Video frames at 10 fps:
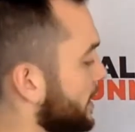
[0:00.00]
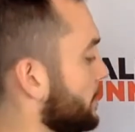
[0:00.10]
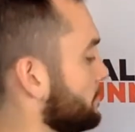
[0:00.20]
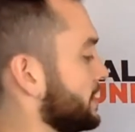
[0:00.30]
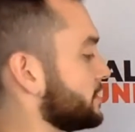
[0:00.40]
And
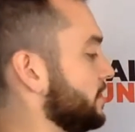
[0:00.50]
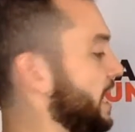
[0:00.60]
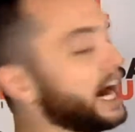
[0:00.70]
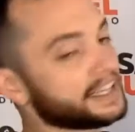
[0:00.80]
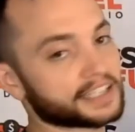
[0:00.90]
I wake up,
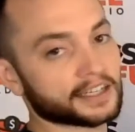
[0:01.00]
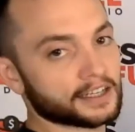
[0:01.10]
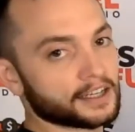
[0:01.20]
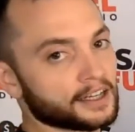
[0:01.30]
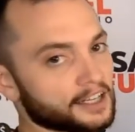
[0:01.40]
my little
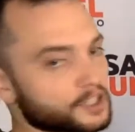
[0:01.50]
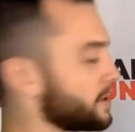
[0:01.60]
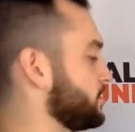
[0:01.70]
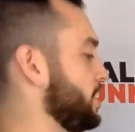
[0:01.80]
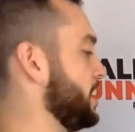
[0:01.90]
hut.
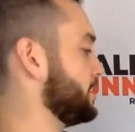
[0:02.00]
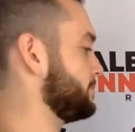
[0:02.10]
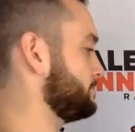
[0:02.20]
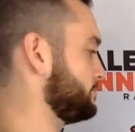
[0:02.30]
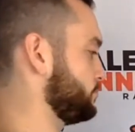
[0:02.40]
Here's my
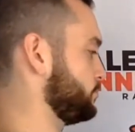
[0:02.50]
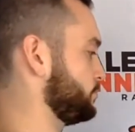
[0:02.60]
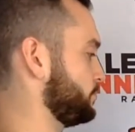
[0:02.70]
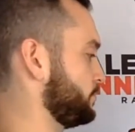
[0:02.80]
little hut.